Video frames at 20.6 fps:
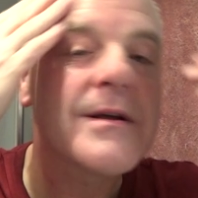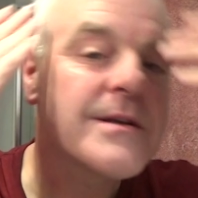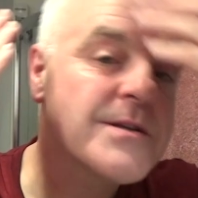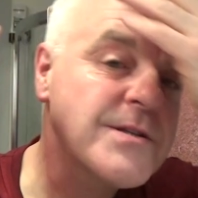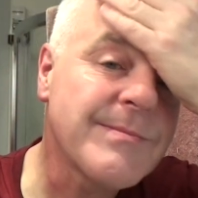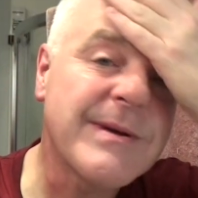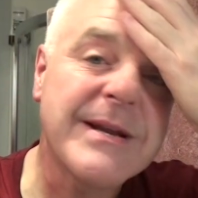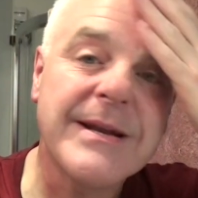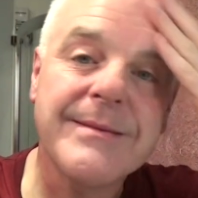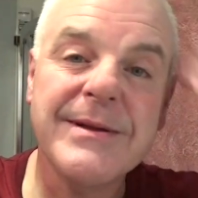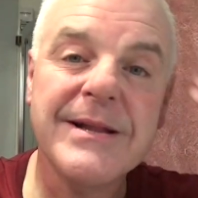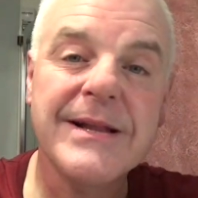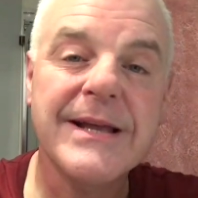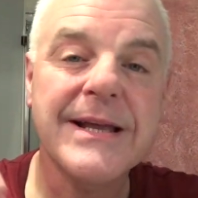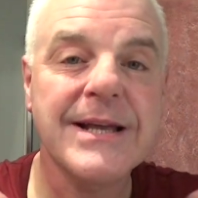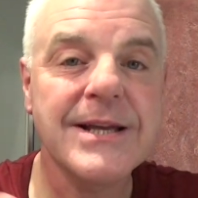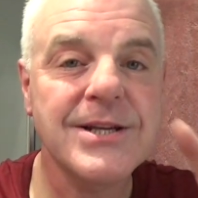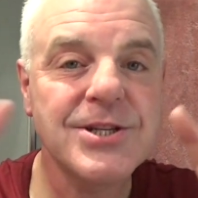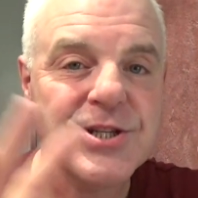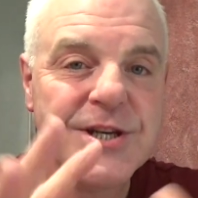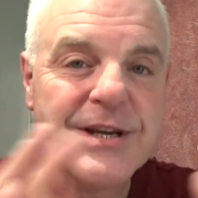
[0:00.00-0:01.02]
It's meant to be
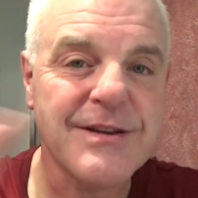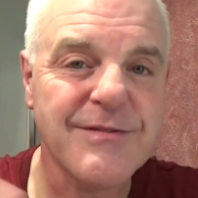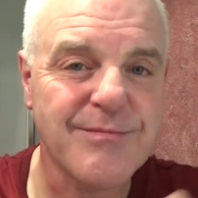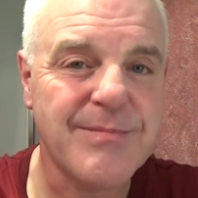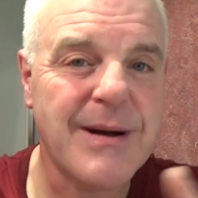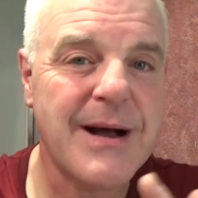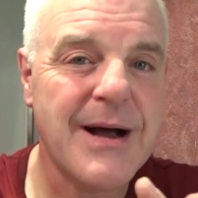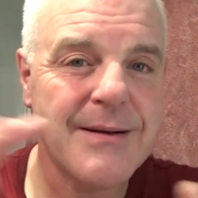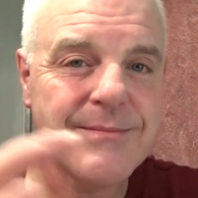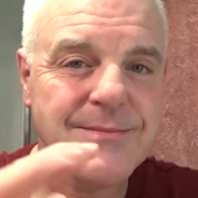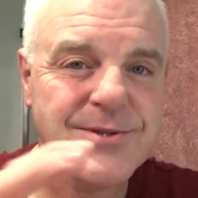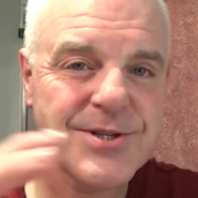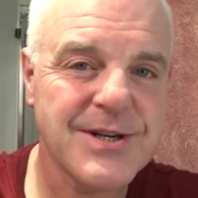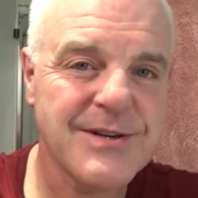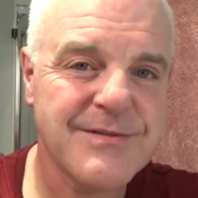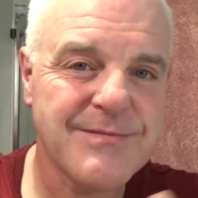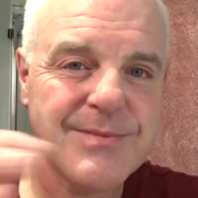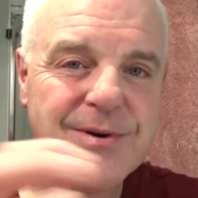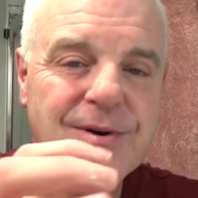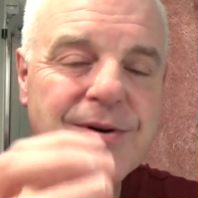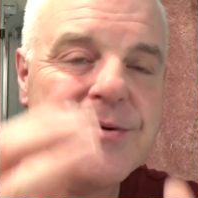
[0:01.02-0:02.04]
like Shave Balm,
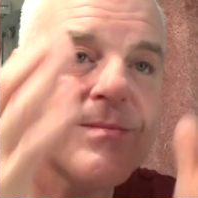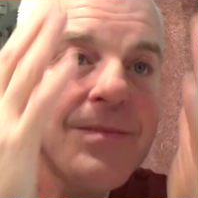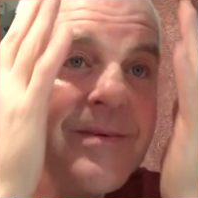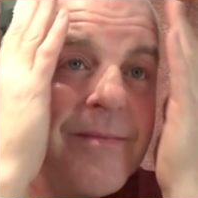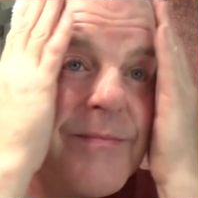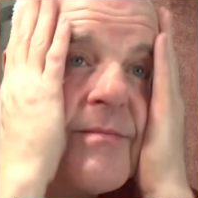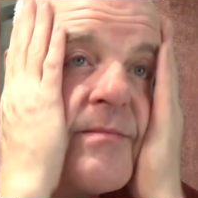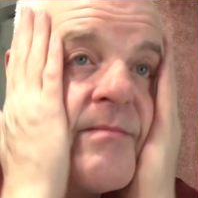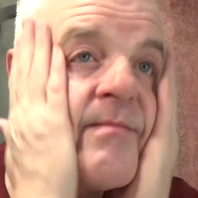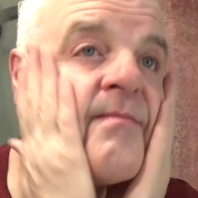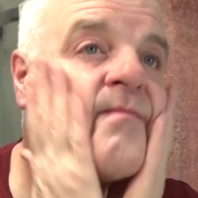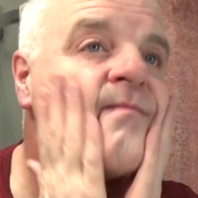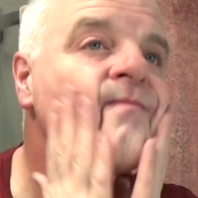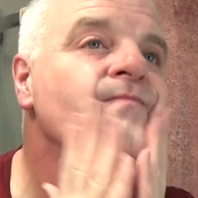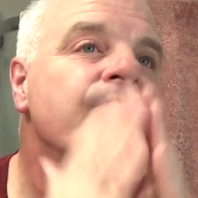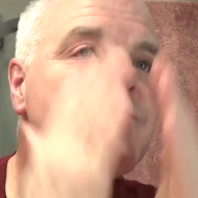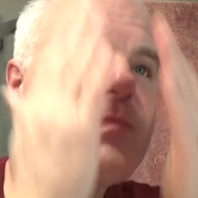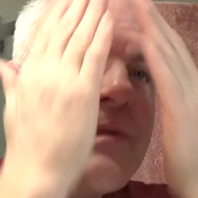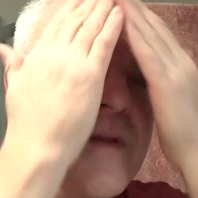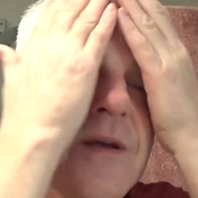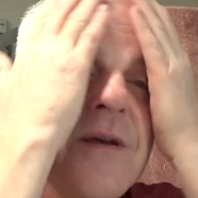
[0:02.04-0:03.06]
Shave Balm.
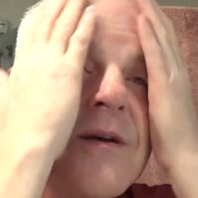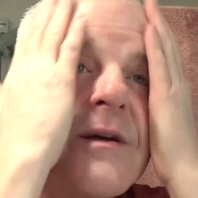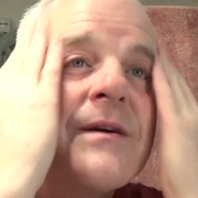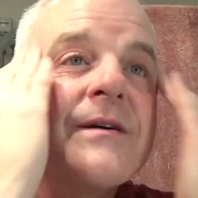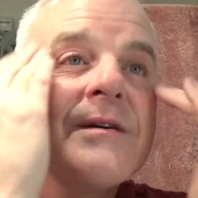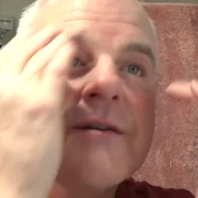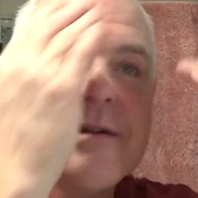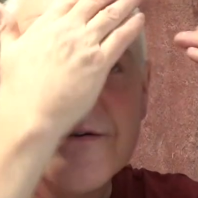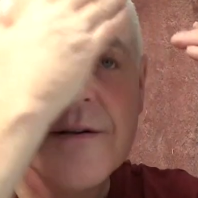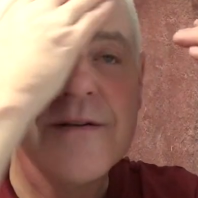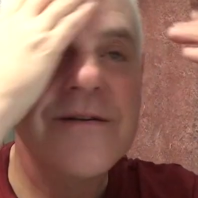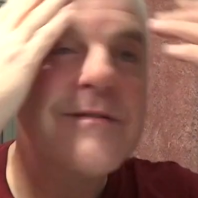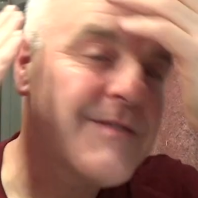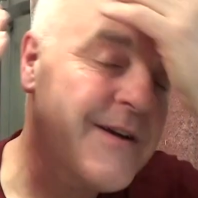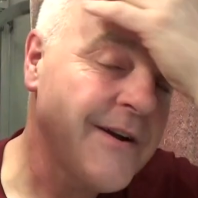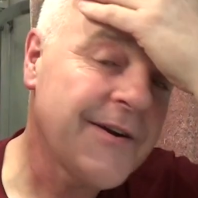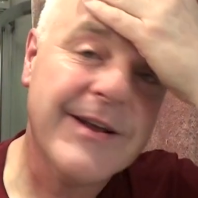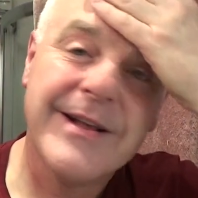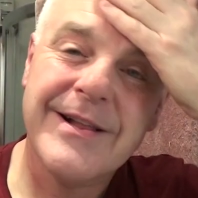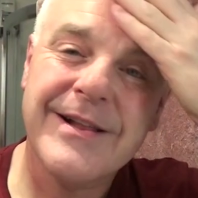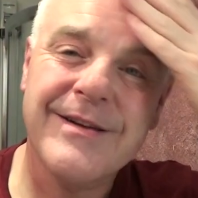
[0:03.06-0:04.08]

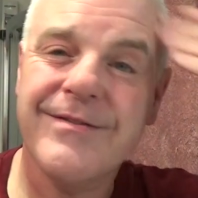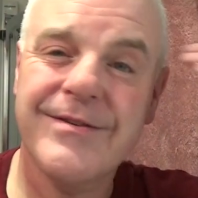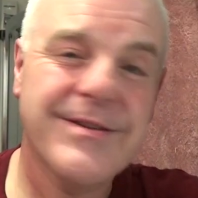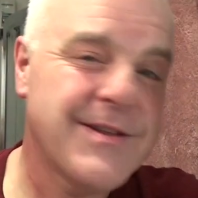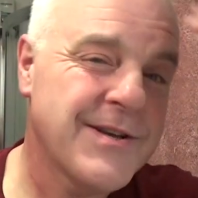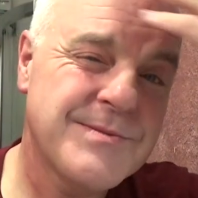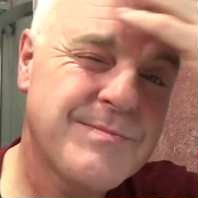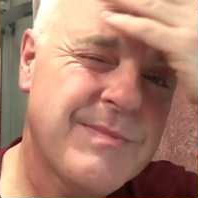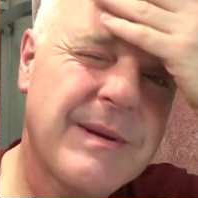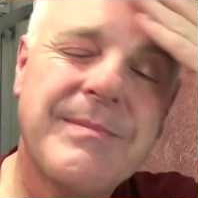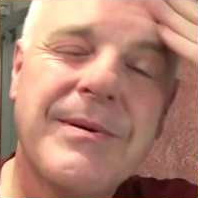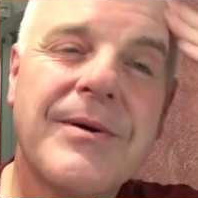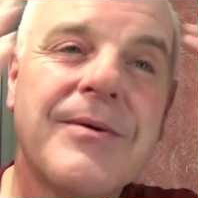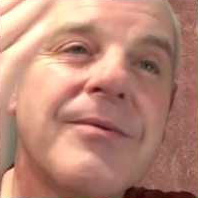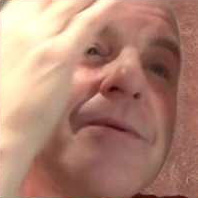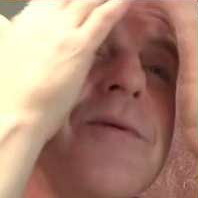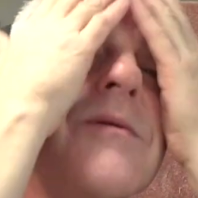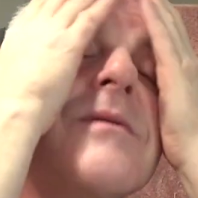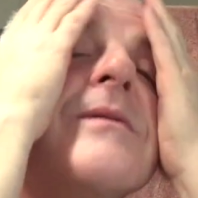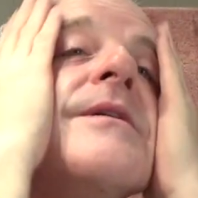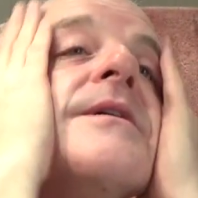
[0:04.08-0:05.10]
Very clever, these
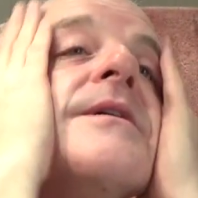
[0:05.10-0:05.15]
people.